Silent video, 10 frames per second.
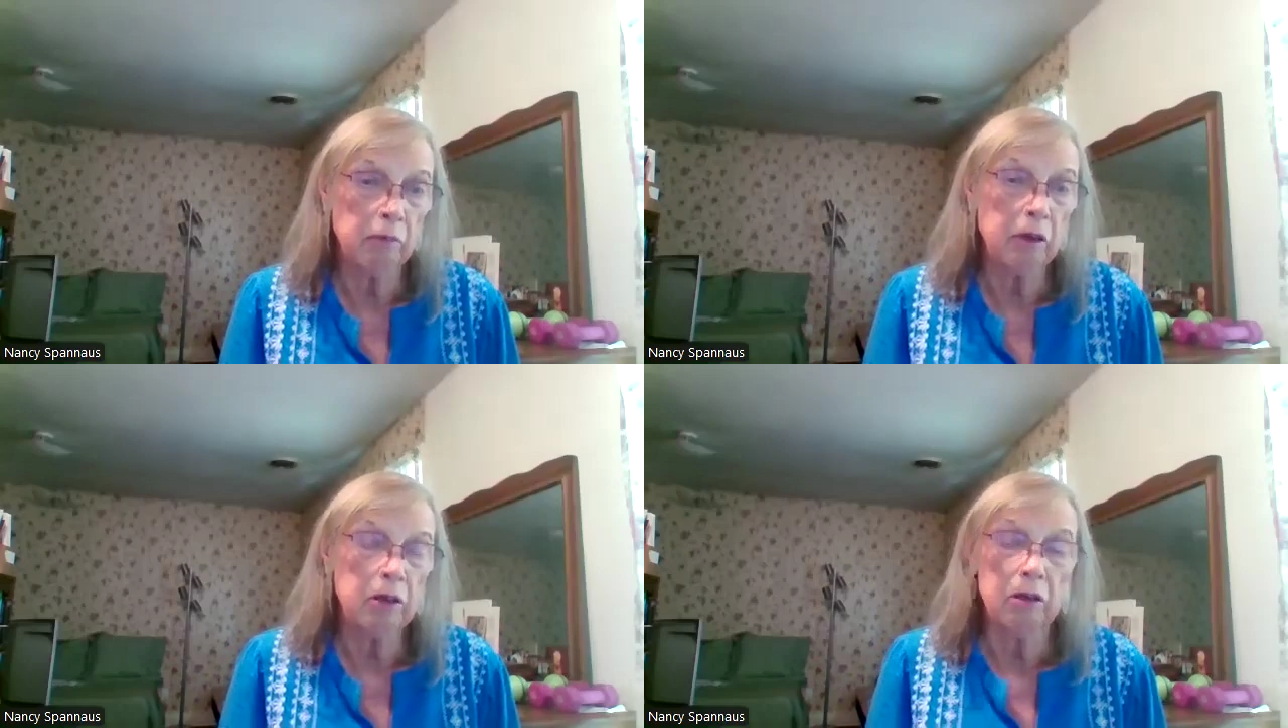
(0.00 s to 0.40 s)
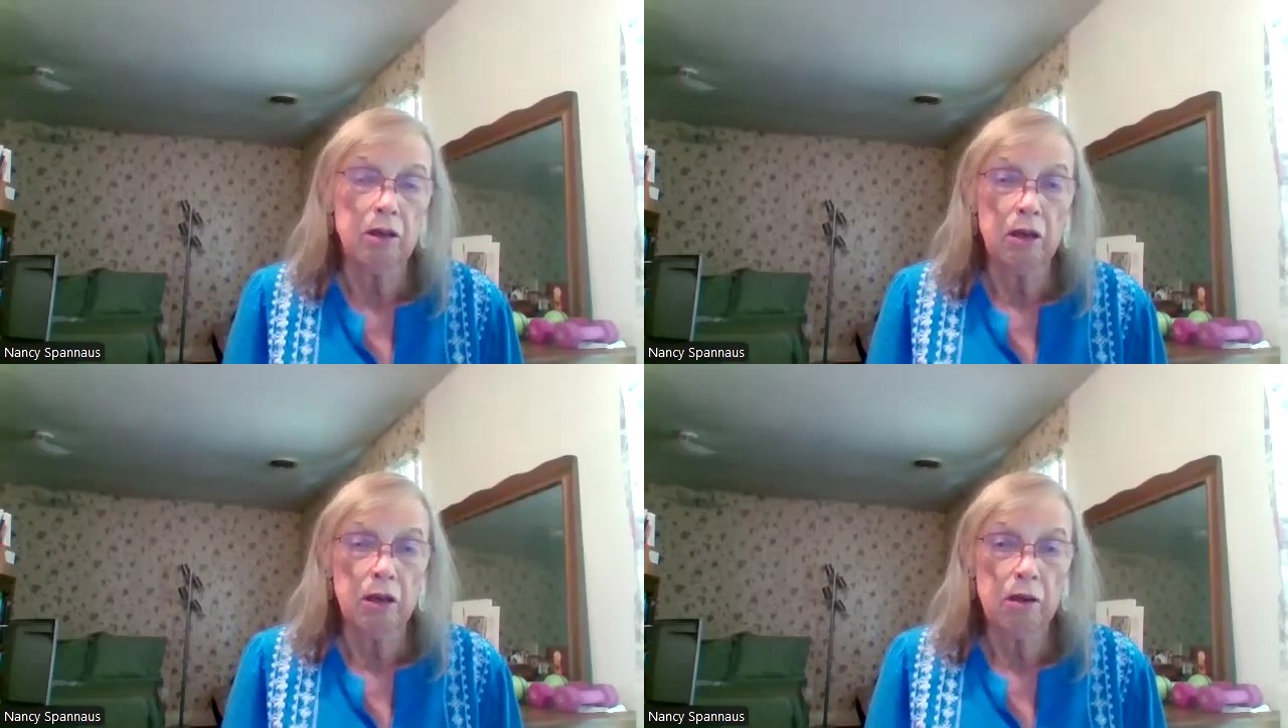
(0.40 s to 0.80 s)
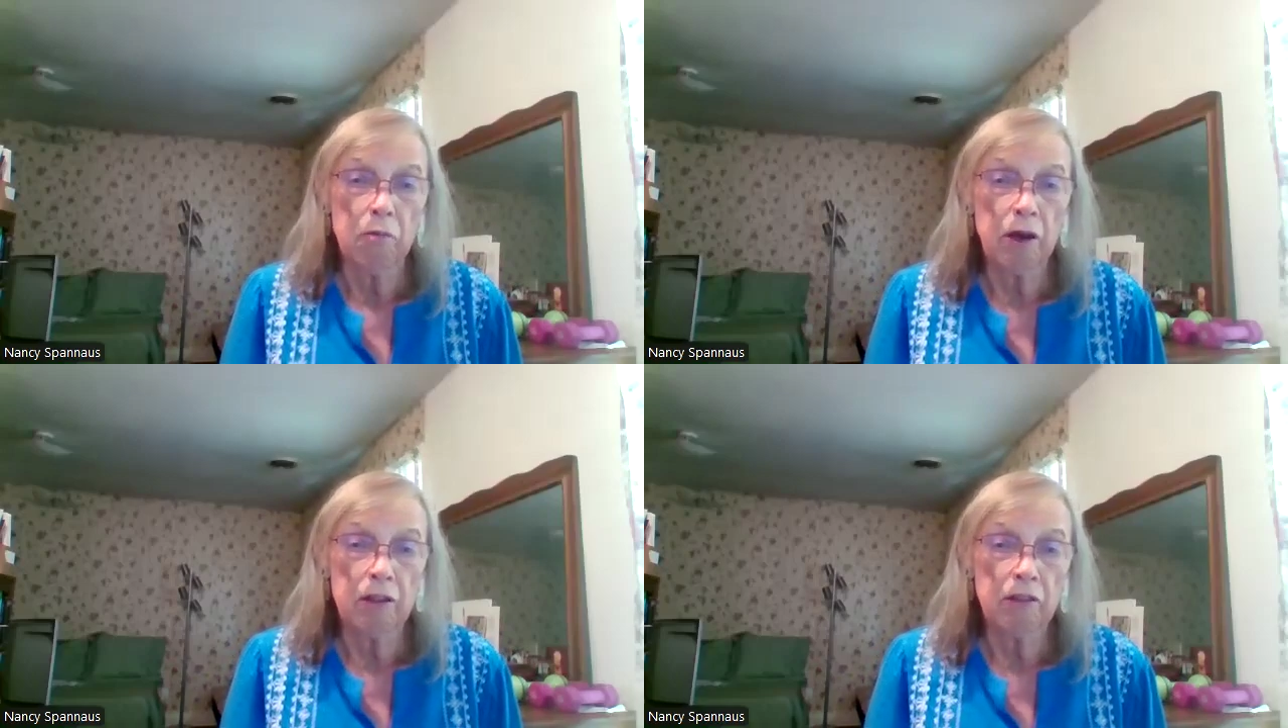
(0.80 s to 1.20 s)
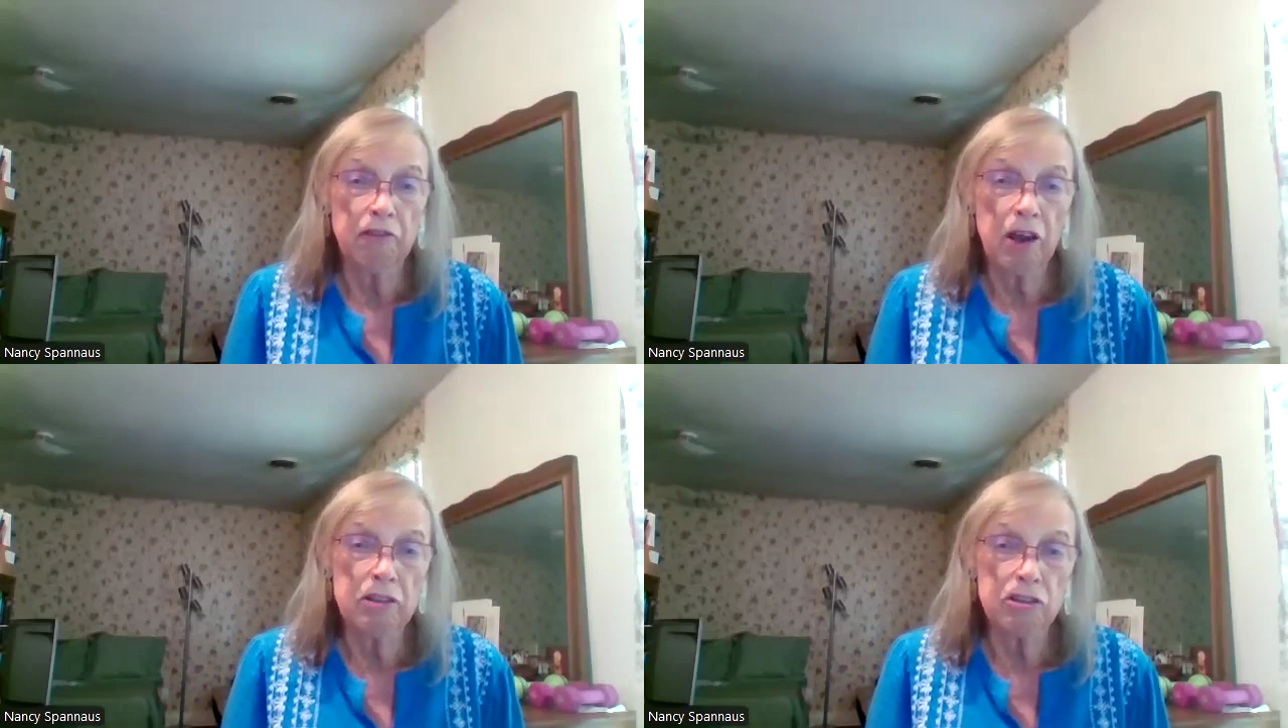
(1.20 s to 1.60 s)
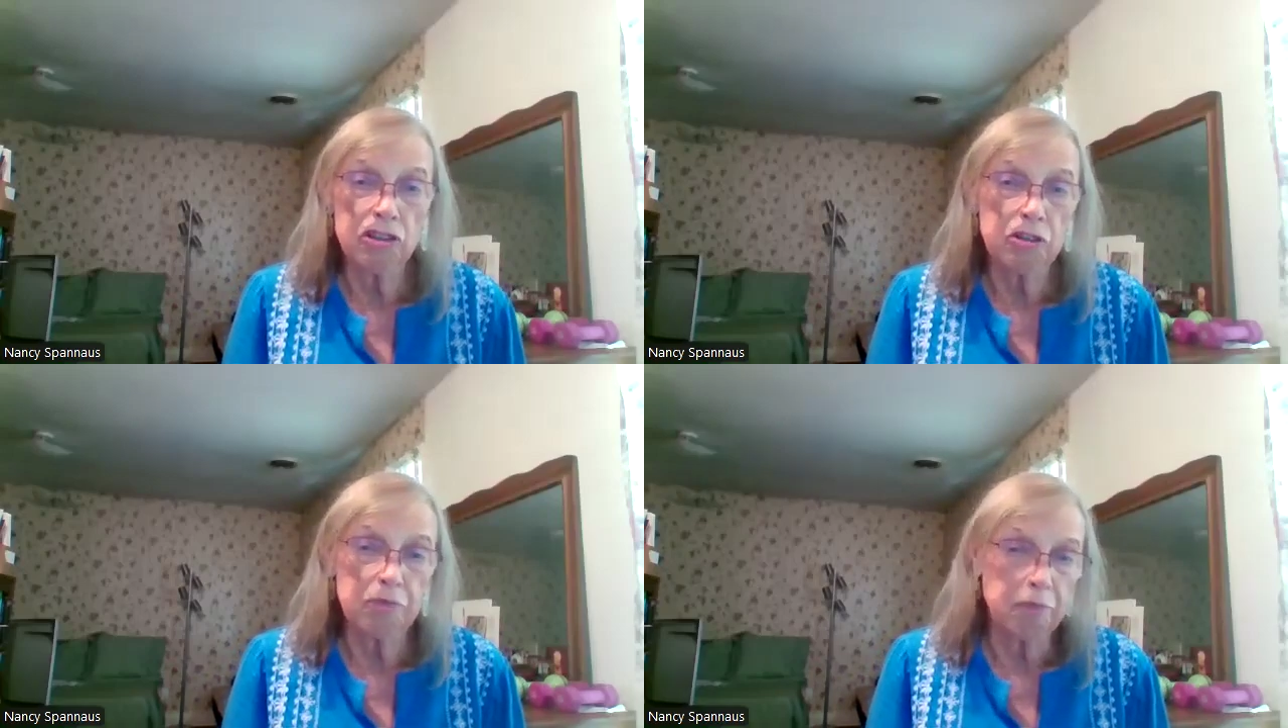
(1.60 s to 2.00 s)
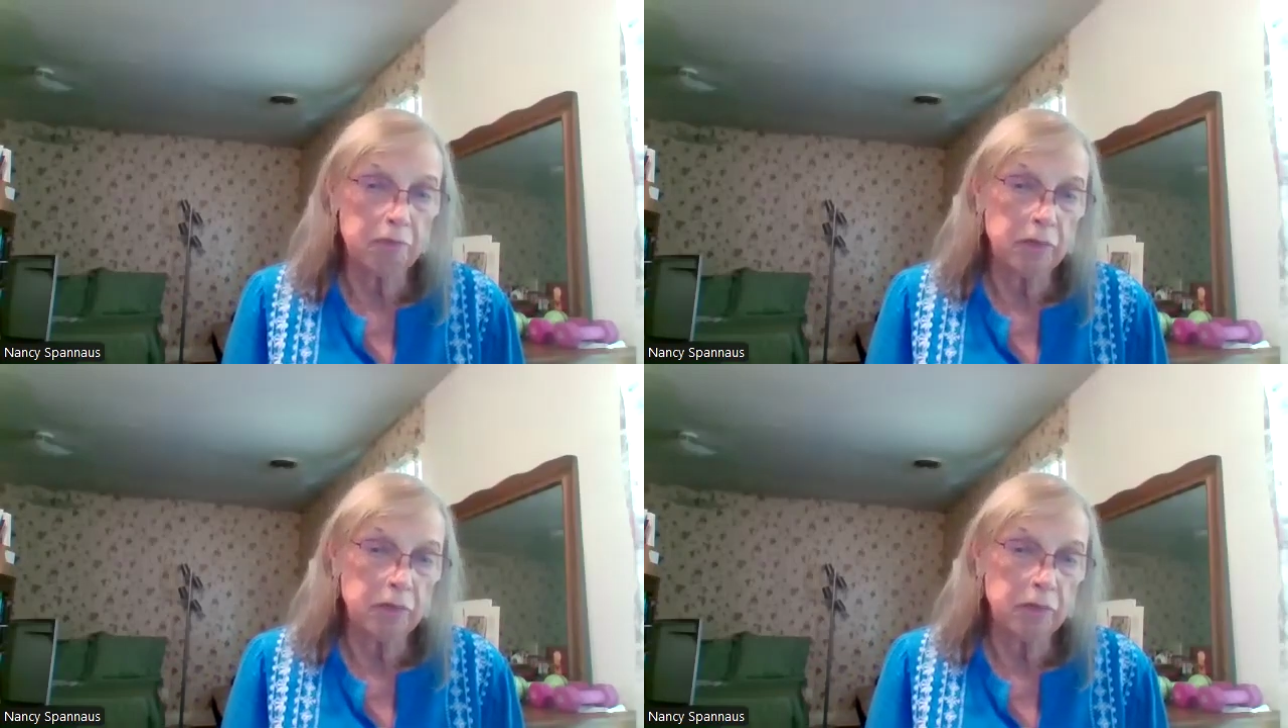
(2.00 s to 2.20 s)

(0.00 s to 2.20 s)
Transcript: And when the French